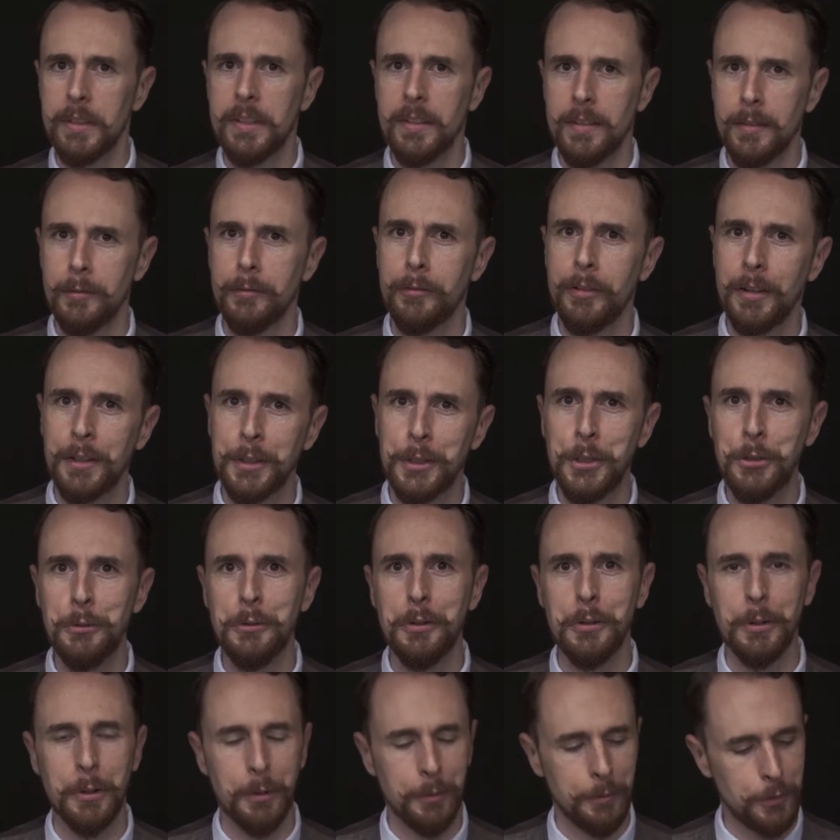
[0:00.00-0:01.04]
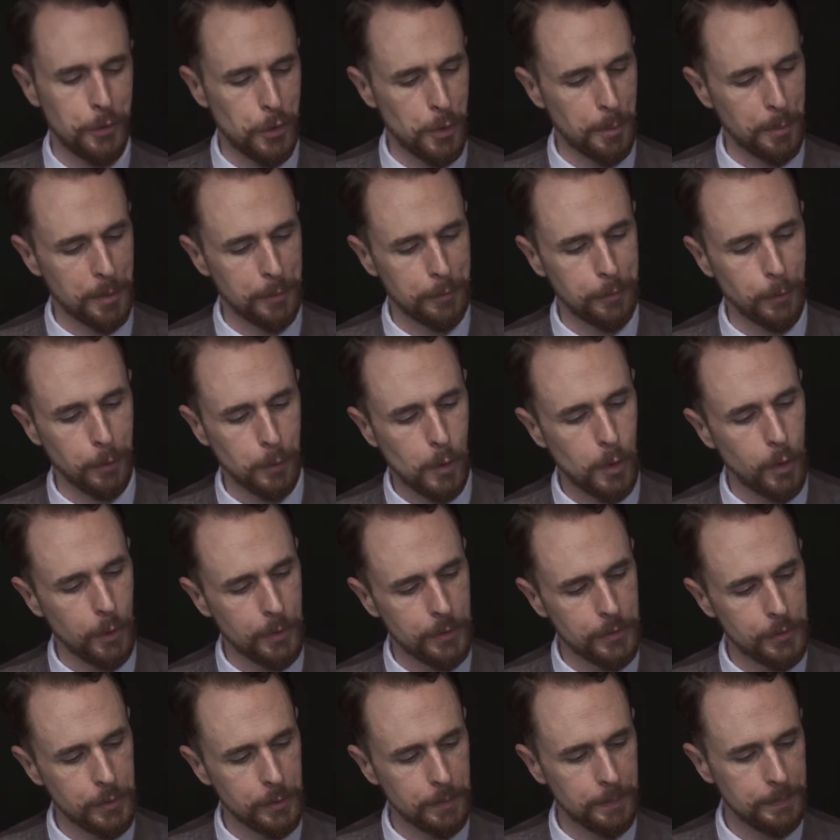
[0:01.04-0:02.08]
It's a fun curio of German folk
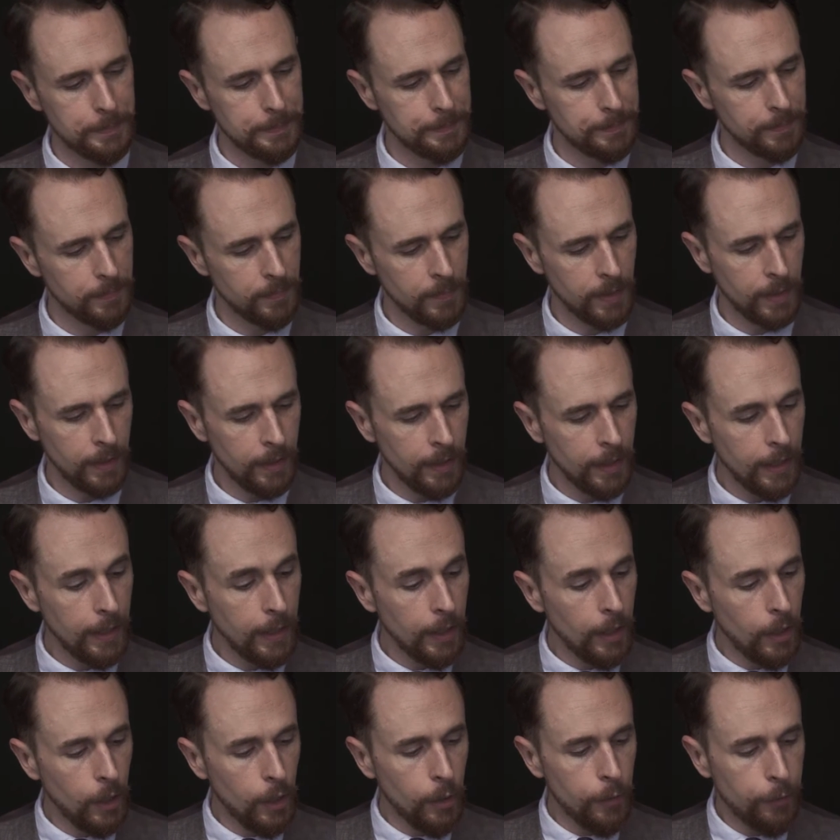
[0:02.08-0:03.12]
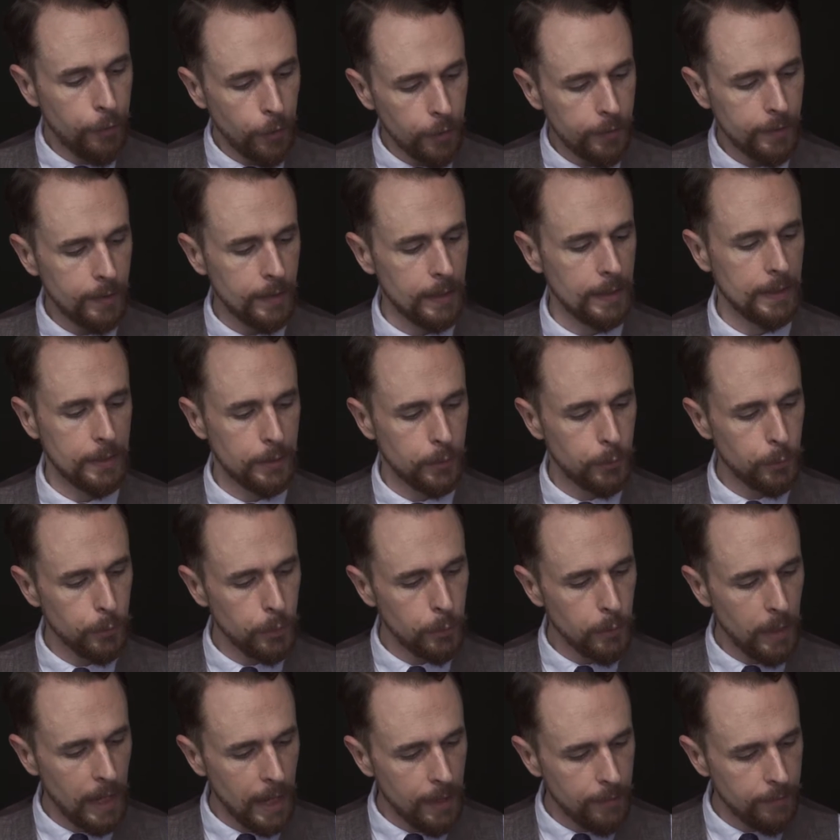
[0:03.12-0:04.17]
costume. Firstly, do
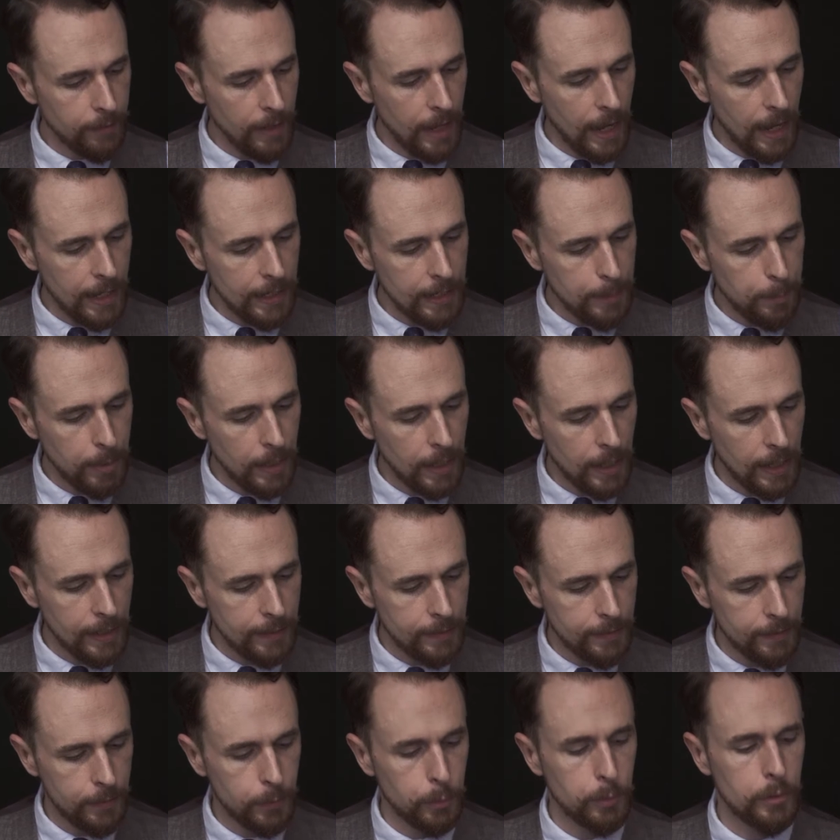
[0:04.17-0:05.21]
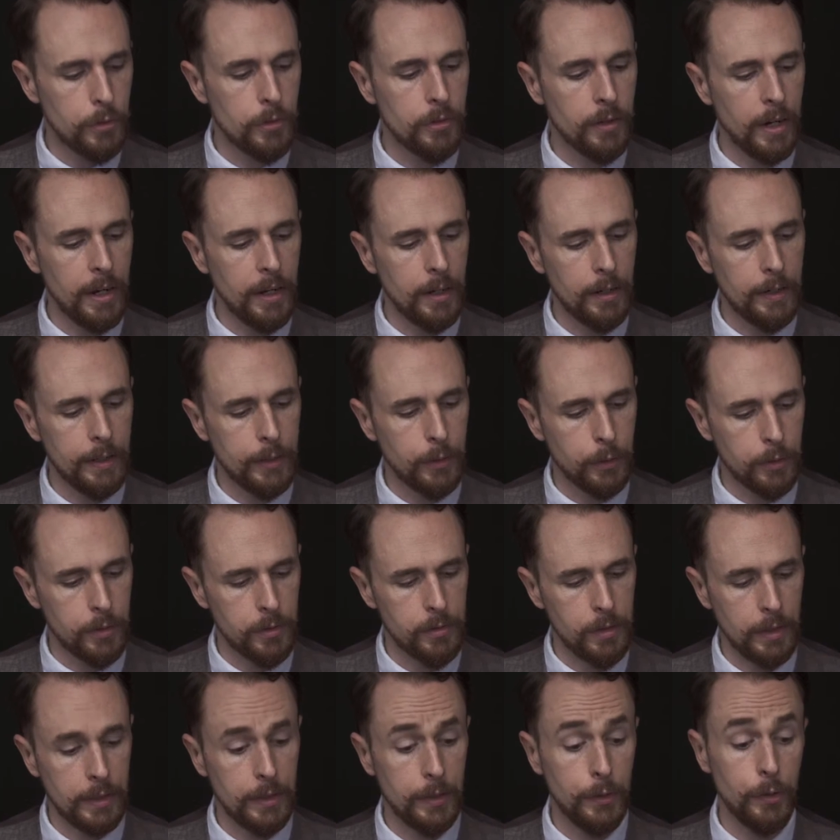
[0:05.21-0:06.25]
you have any plans to try
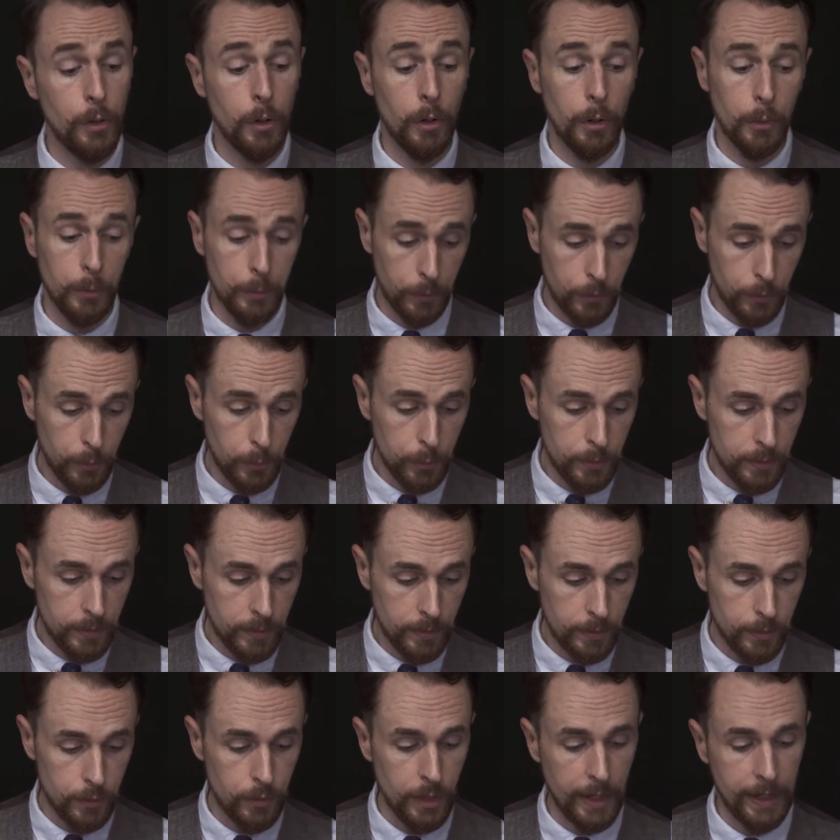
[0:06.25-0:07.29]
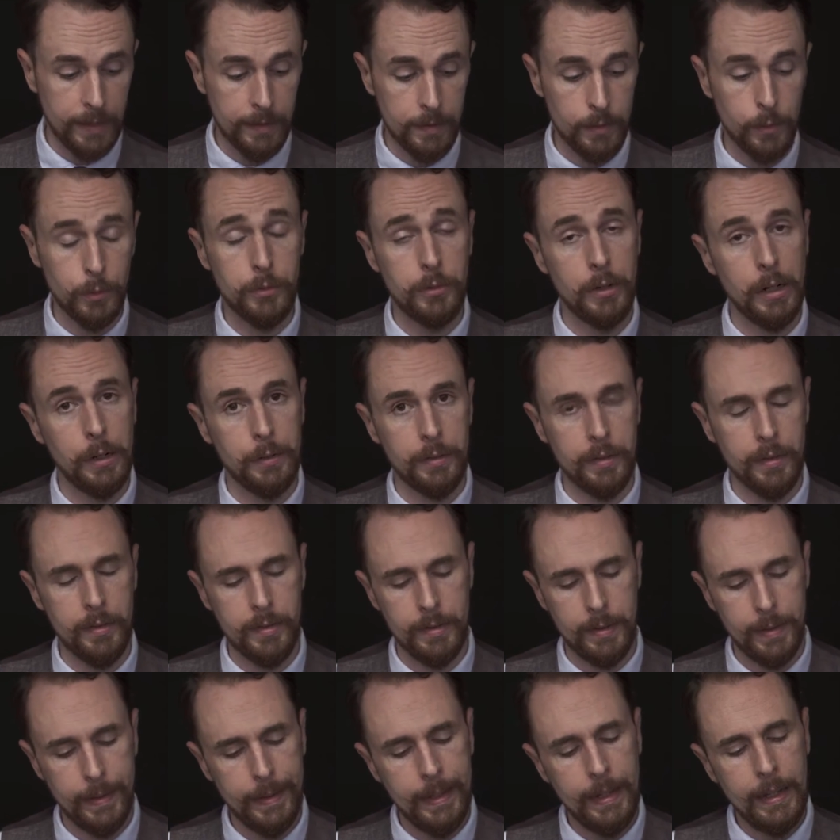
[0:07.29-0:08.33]
constructing your own suits, jackets or trousers?
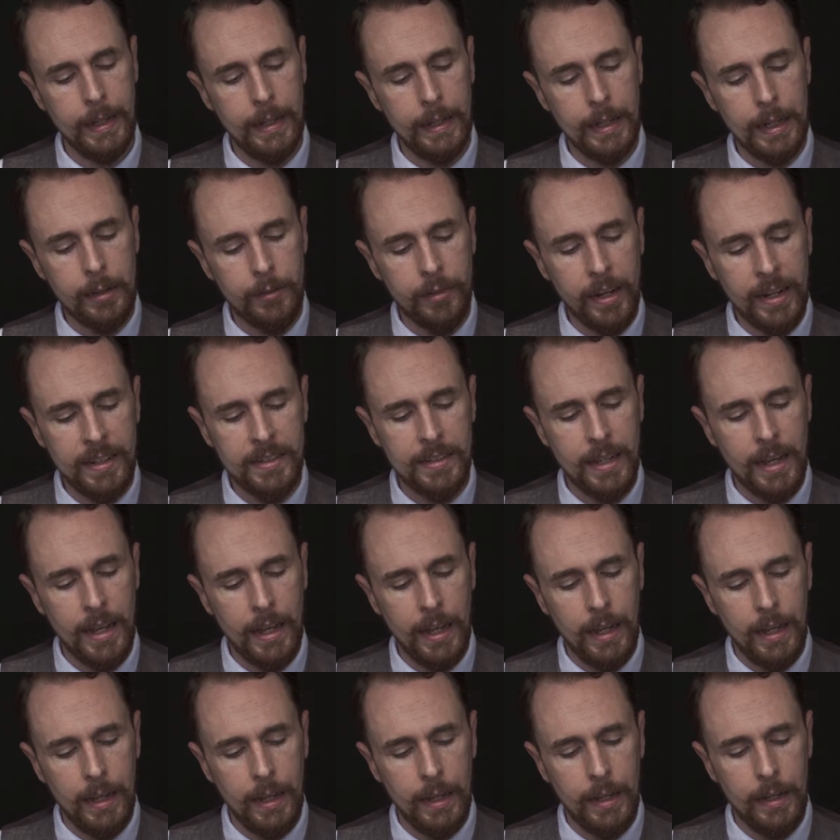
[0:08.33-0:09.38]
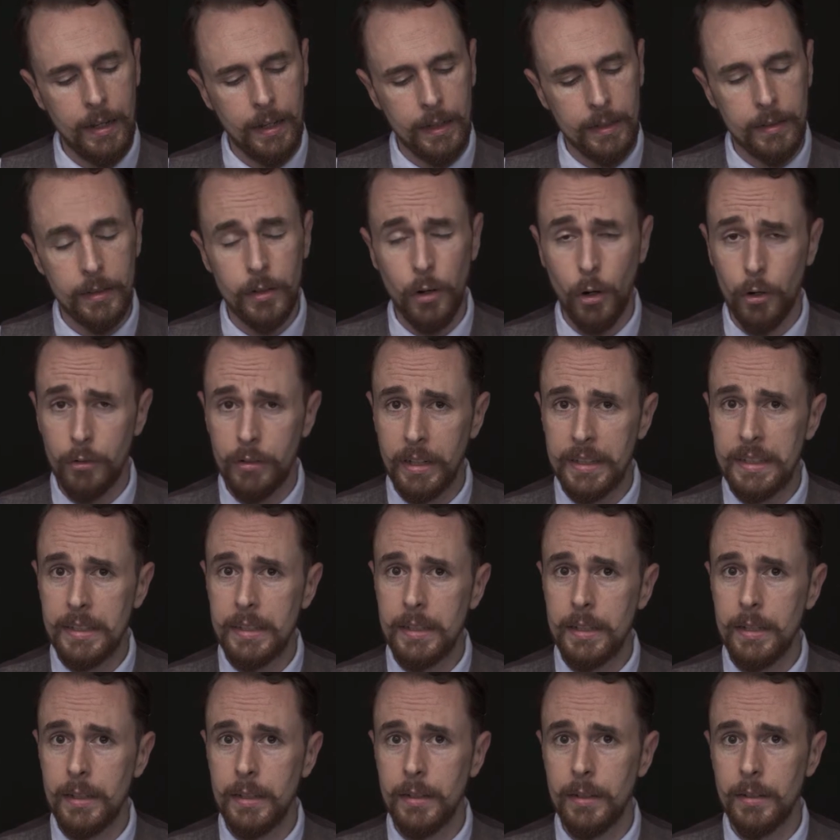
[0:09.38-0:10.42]
In fact, I did
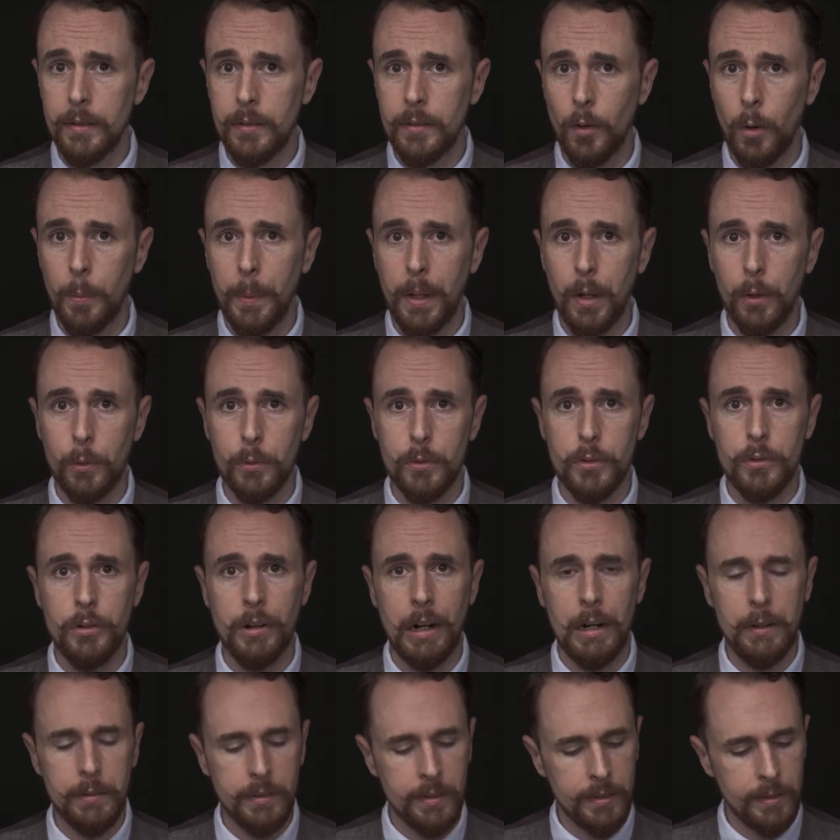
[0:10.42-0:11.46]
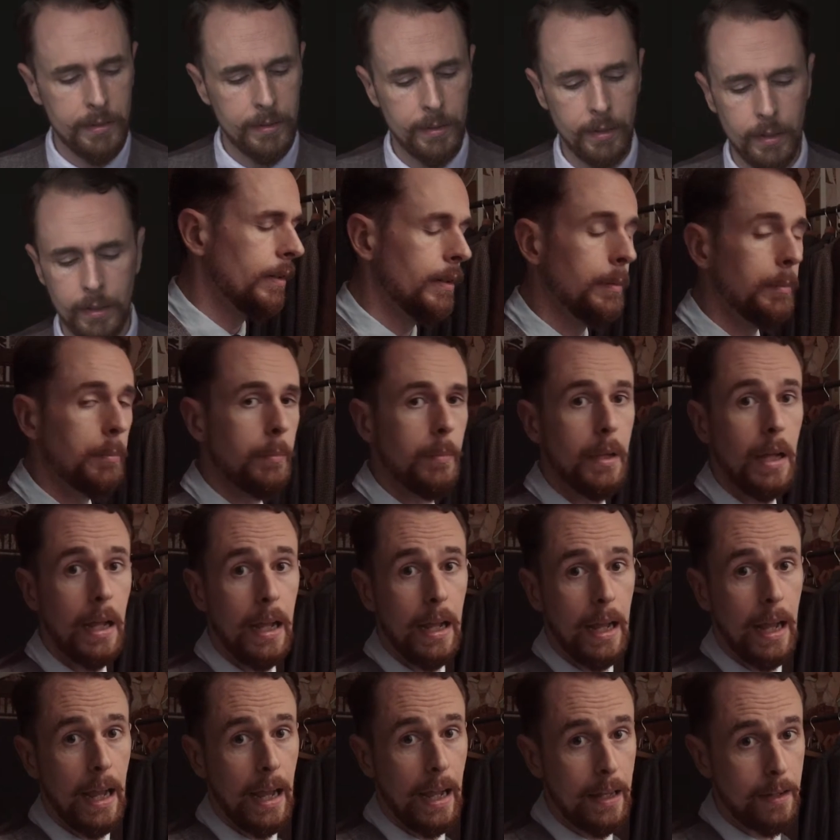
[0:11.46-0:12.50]
already sew my own trousers
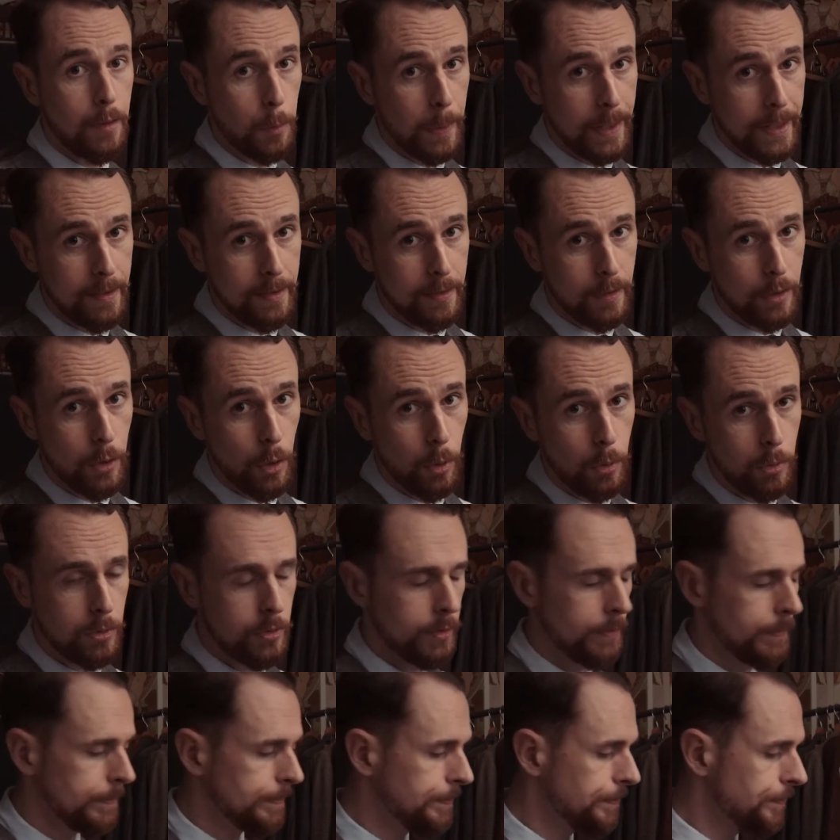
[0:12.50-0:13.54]
and a waistcoat.